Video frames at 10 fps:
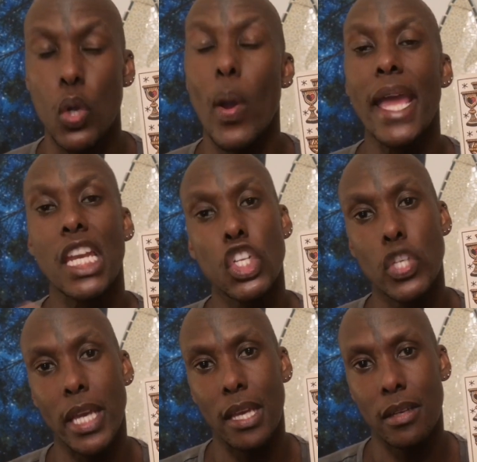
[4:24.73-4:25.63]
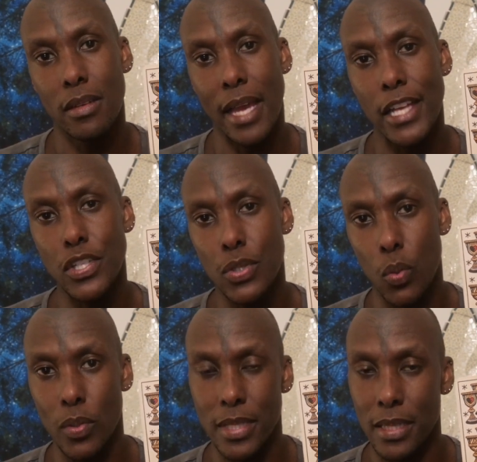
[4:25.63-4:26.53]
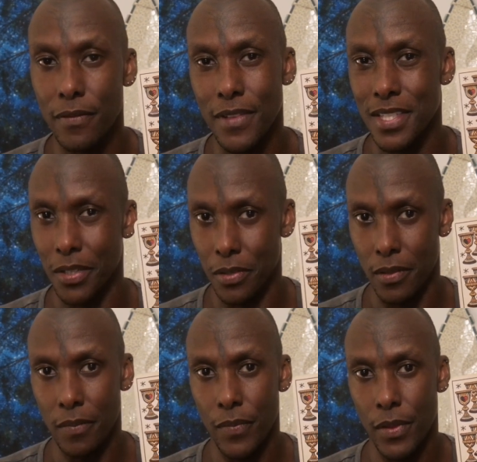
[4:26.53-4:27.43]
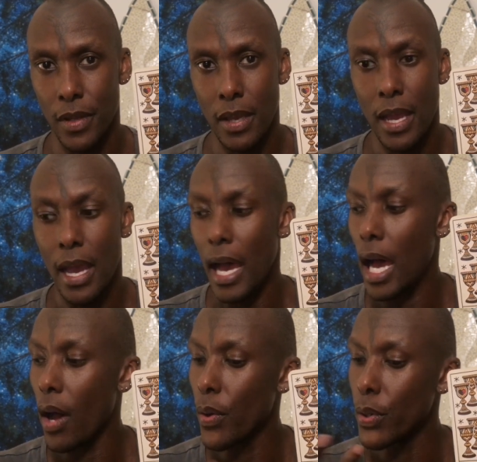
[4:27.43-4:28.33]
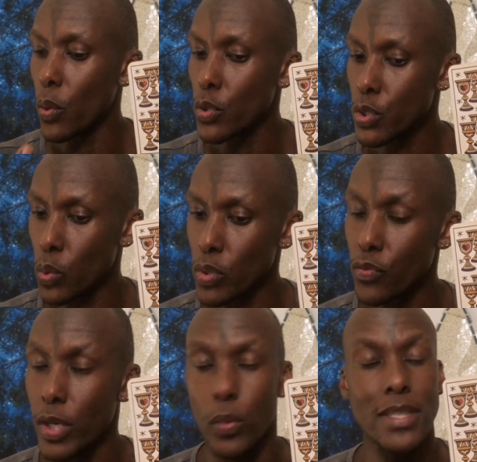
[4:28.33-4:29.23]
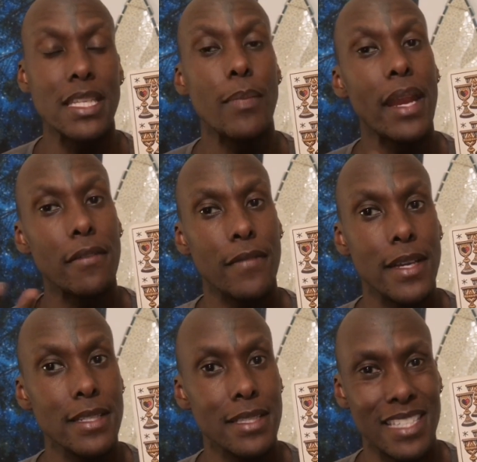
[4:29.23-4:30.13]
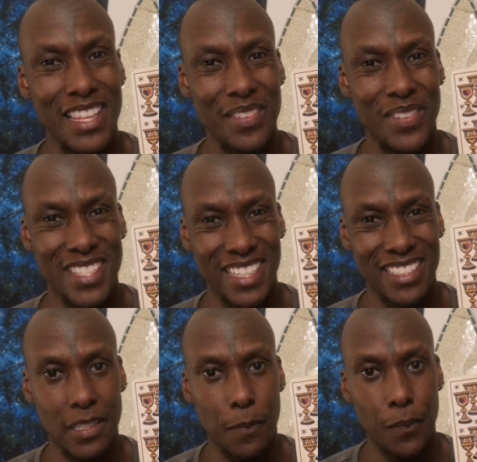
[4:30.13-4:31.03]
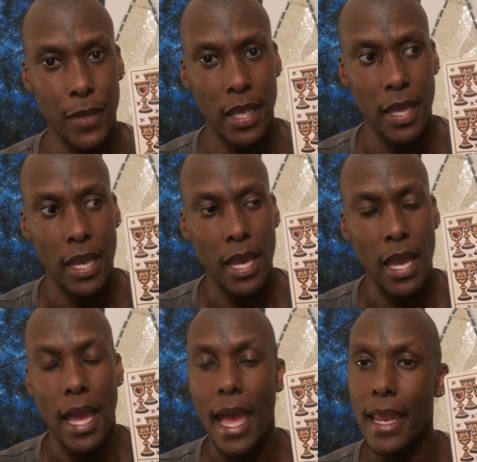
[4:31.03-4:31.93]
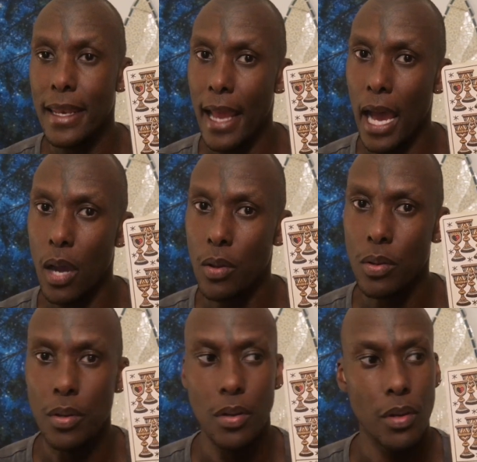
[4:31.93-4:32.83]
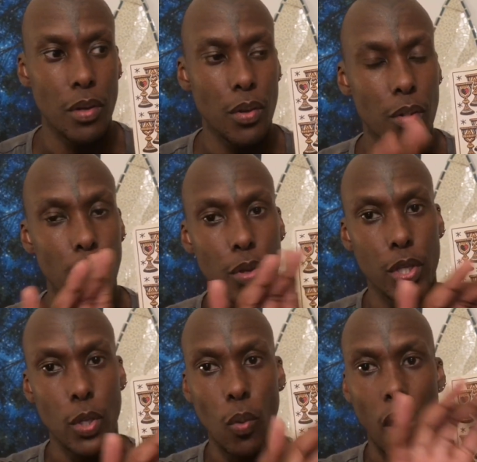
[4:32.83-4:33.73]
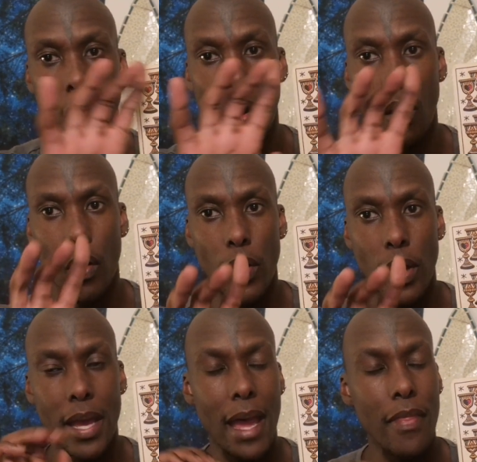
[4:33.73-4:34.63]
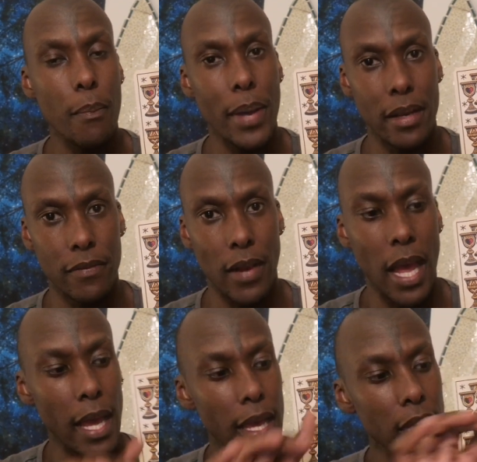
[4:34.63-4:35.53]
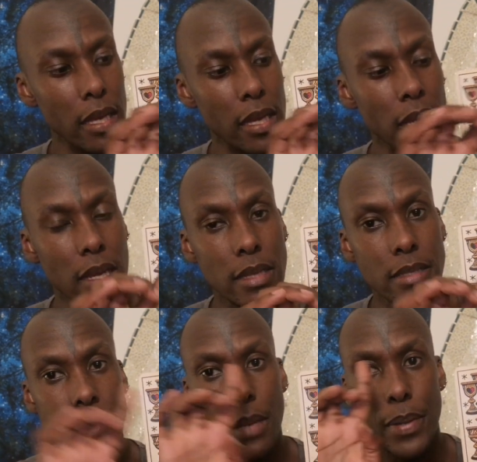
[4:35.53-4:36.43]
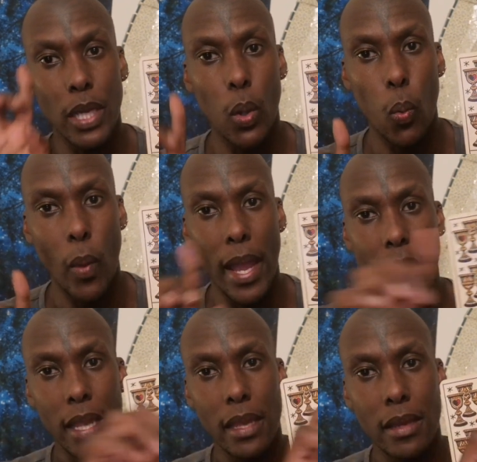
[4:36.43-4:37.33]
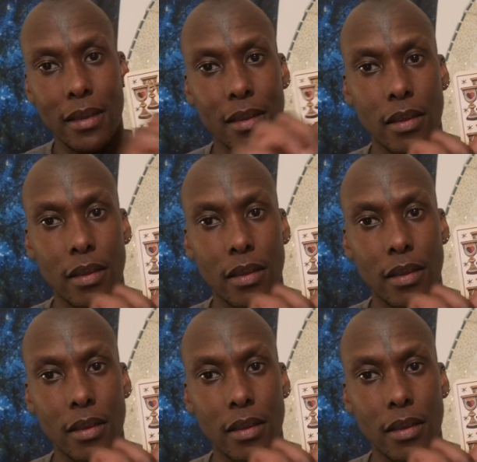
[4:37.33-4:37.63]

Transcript: your energy as Source in the physical, how your Source frequency manifests in the physical. And now you are the butterfly, stepping away